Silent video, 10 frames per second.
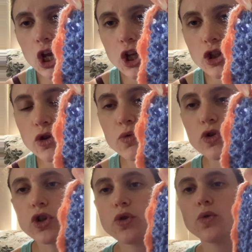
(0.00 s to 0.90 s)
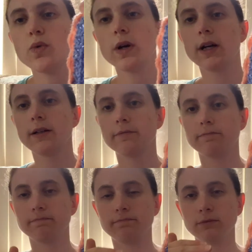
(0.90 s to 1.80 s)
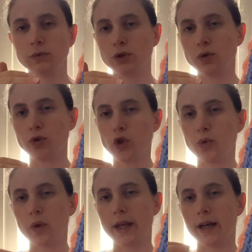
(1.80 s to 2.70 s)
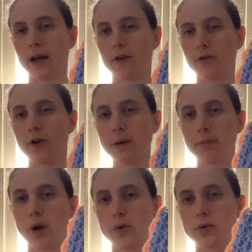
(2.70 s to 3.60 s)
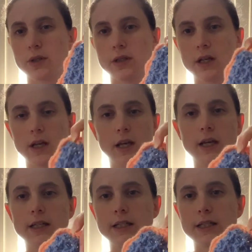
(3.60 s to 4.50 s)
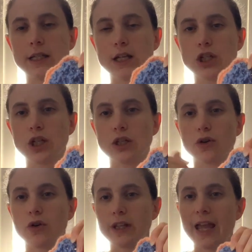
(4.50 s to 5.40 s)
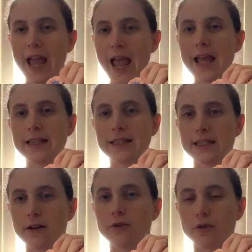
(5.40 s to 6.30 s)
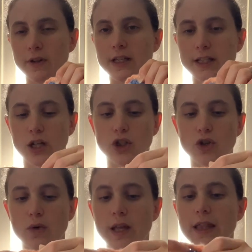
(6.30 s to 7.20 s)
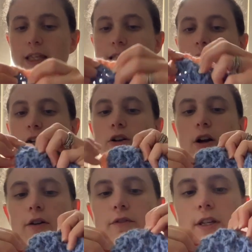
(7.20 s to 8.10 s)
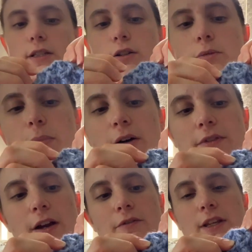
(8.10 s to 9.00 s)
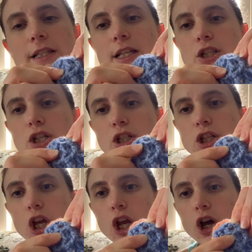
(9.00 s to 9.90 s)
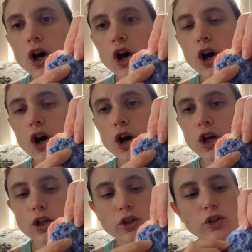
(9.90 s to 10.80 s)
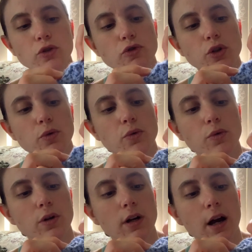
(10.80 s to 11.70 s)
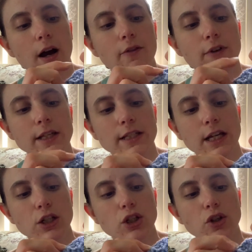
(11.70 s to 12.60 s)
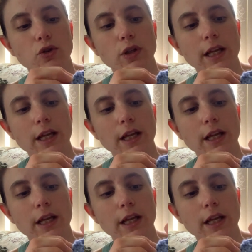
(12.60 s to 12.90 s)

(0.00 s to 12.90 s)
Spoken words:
you do like a front post stitches on the ends of your V-stitch. So in the center of these little puffed out V-stitches, you do a V-stitch. So